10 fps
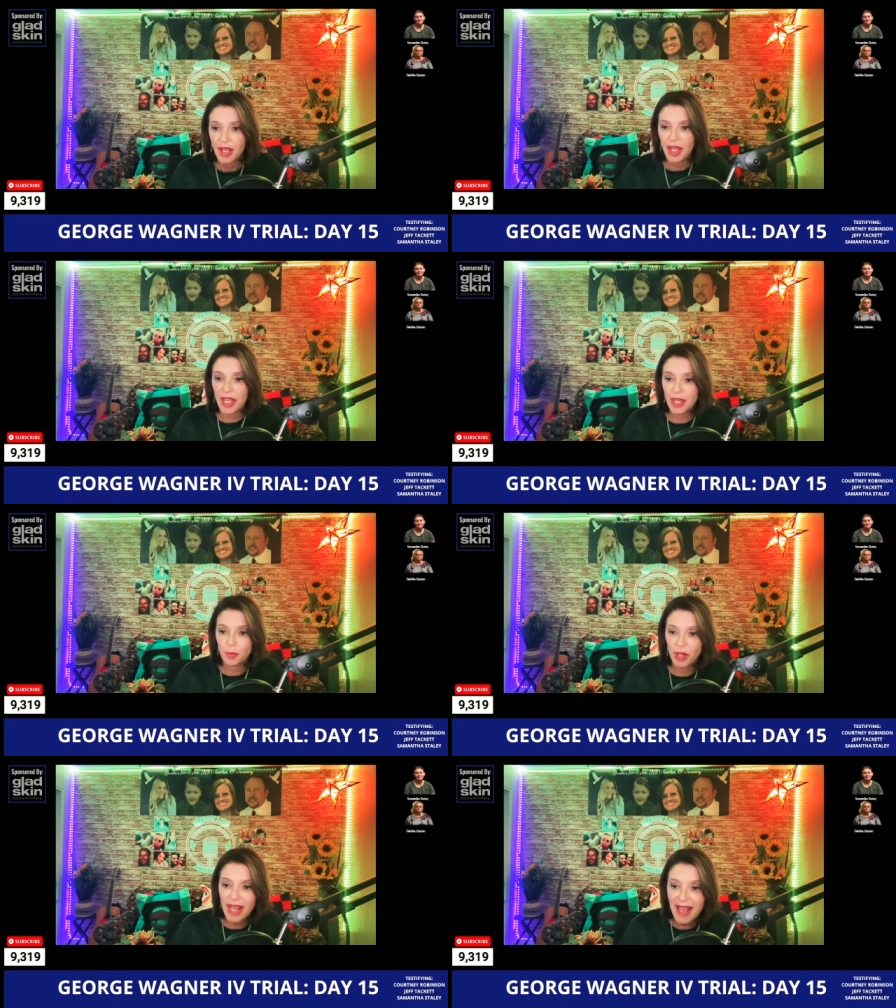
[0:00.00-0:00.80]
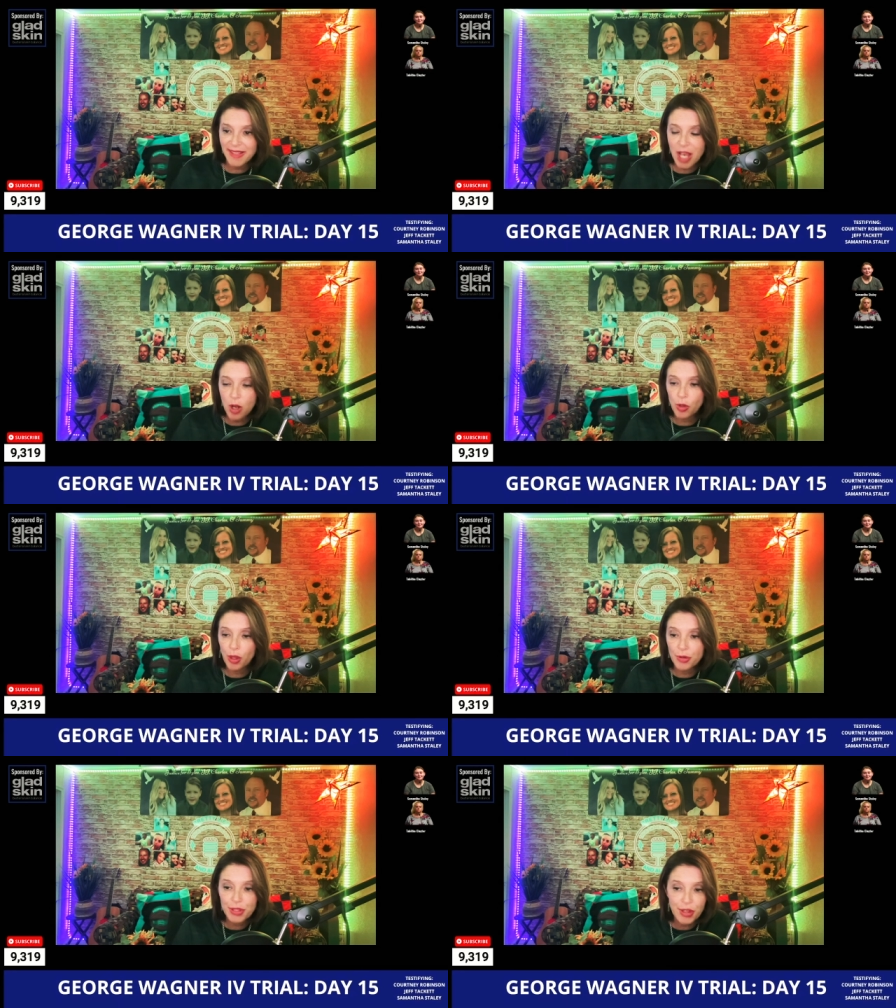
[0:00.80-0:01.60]
and when asked how
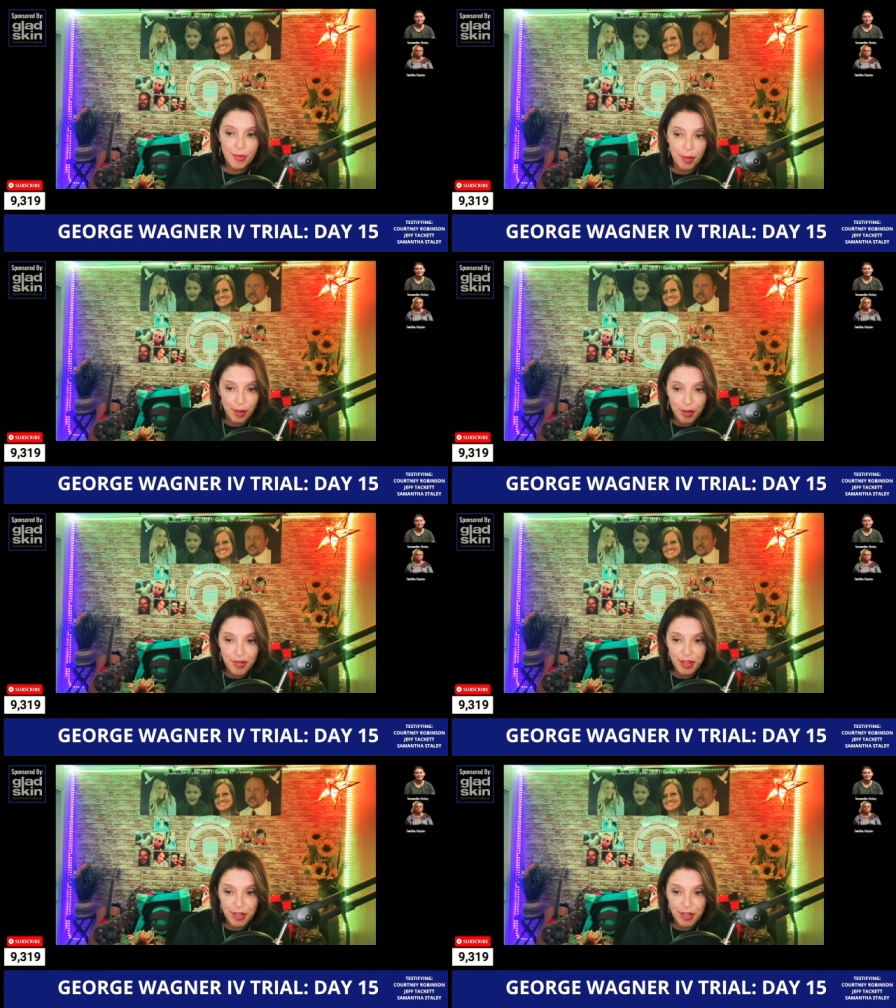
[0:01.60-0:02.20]
close to the murders